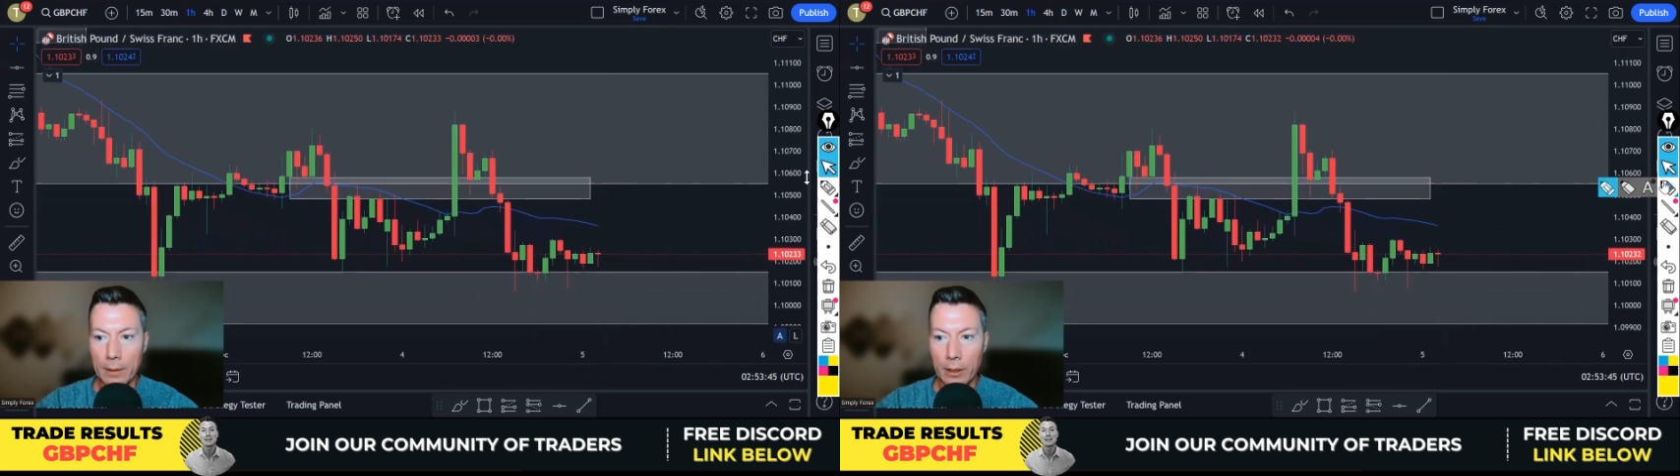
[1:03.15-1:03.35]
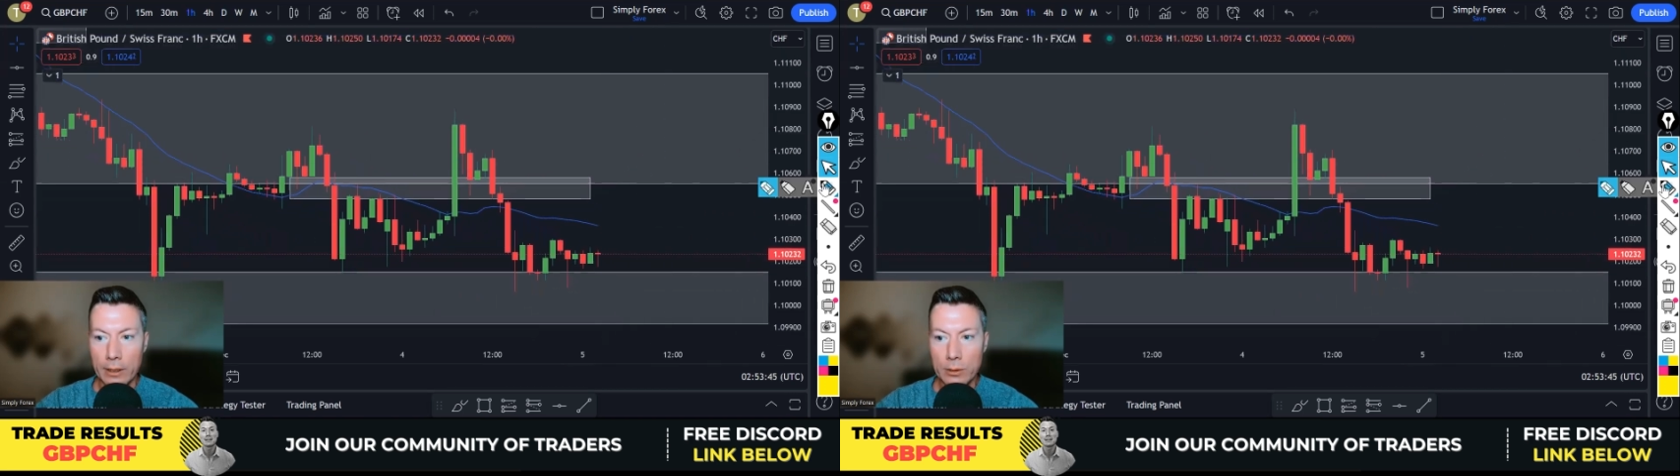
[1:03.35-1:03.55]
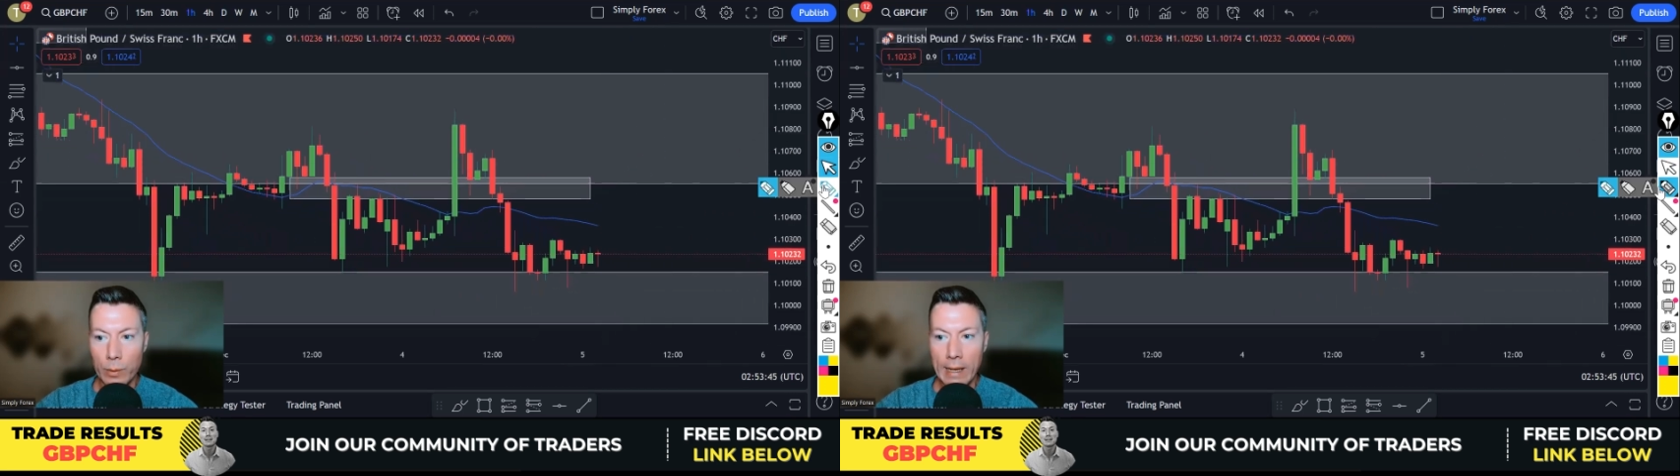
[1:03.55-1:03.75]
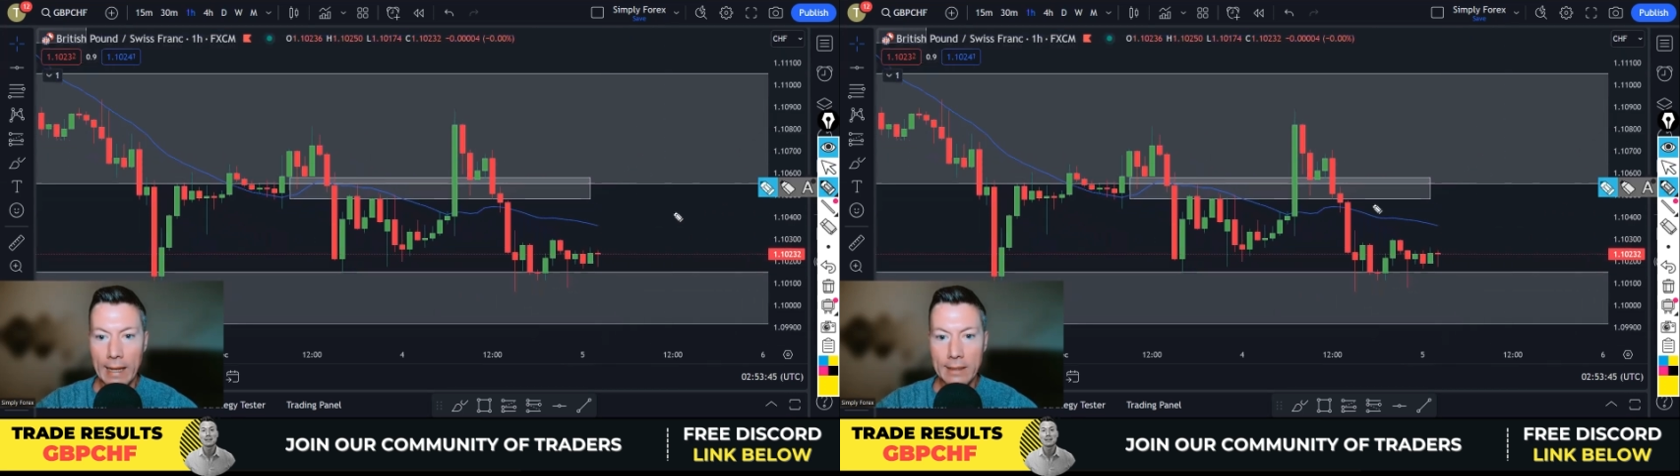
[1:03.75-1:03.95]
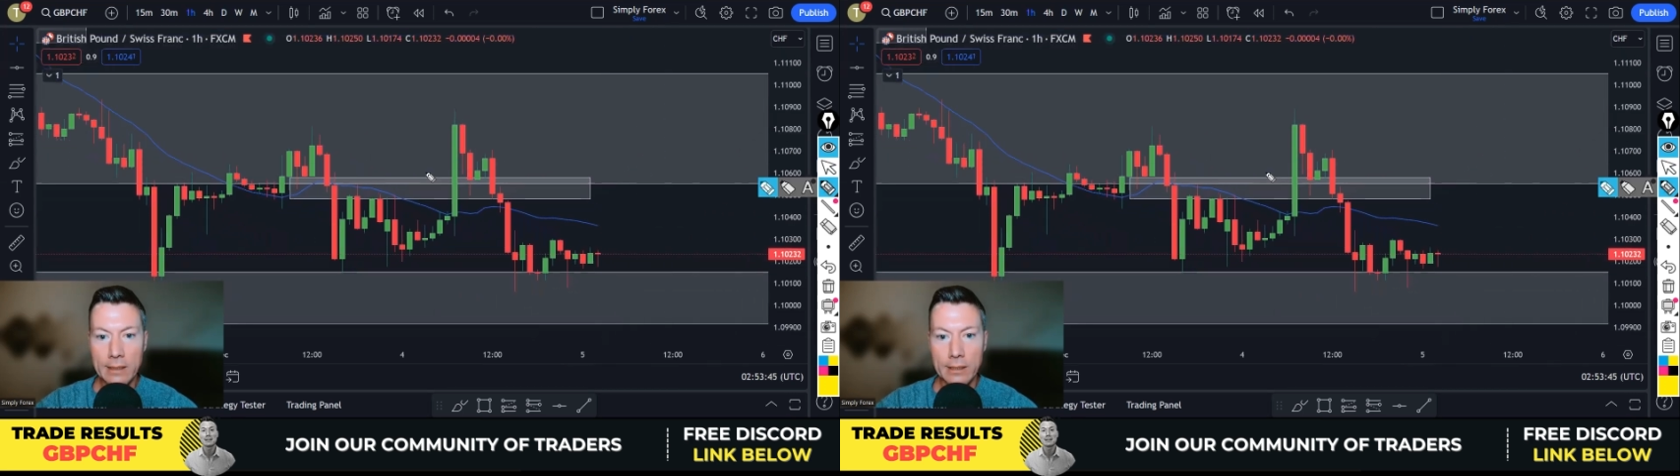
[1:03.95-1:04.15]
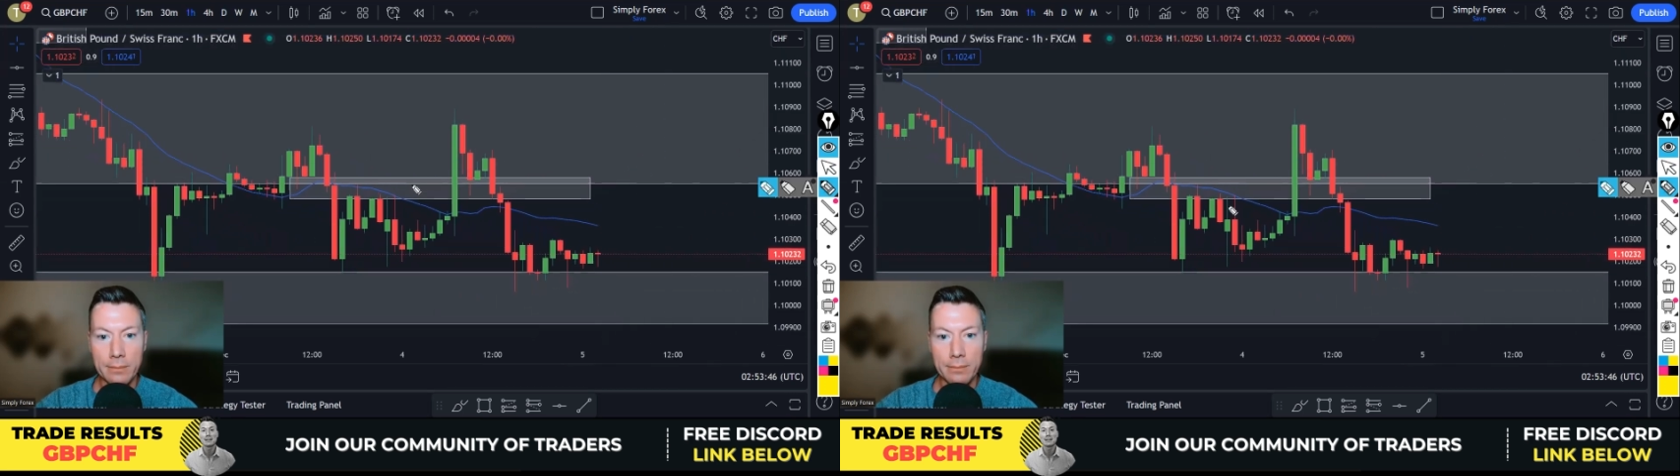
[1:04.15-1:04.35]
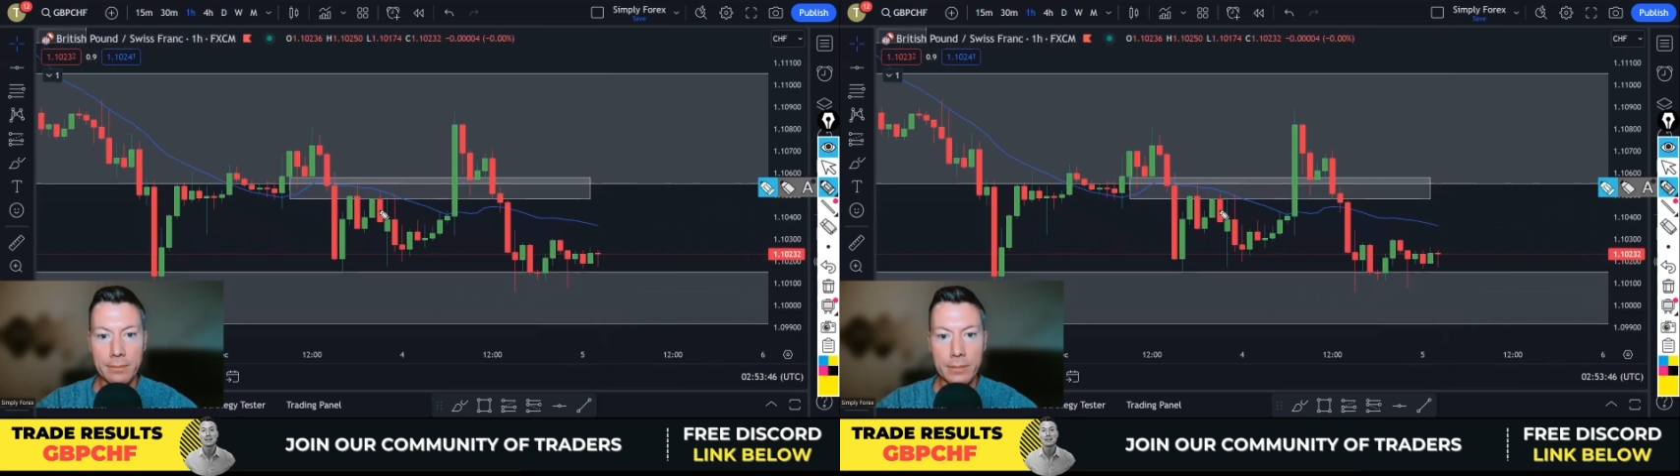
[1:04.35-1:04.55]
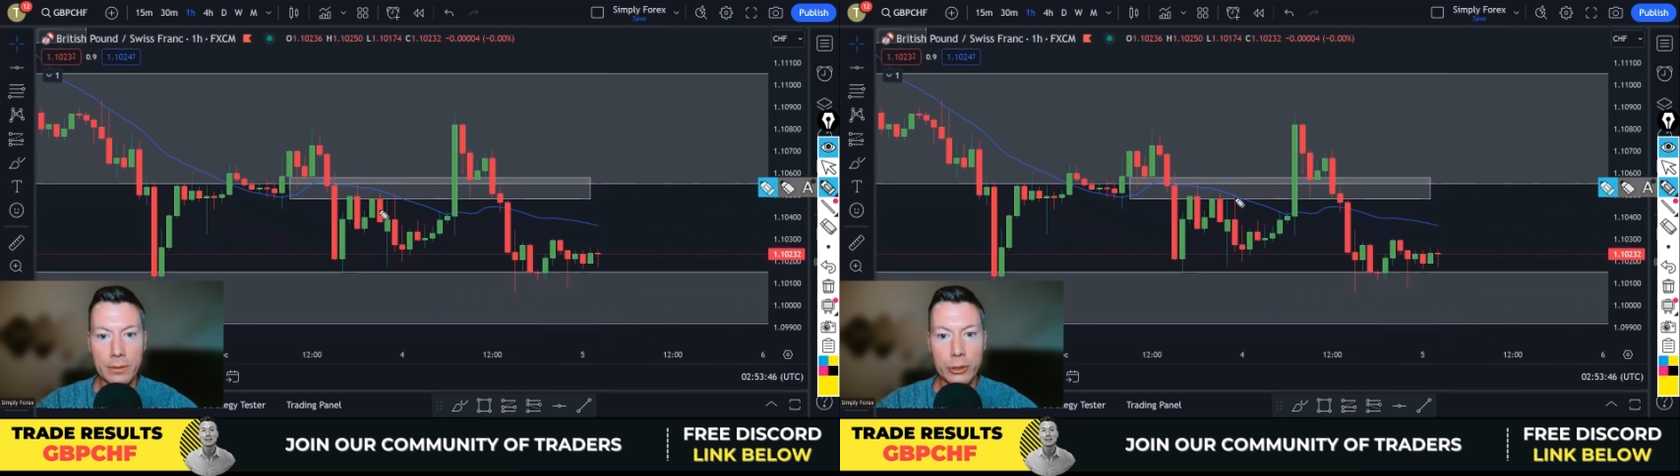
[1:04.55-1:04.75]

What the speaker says: guys, we had some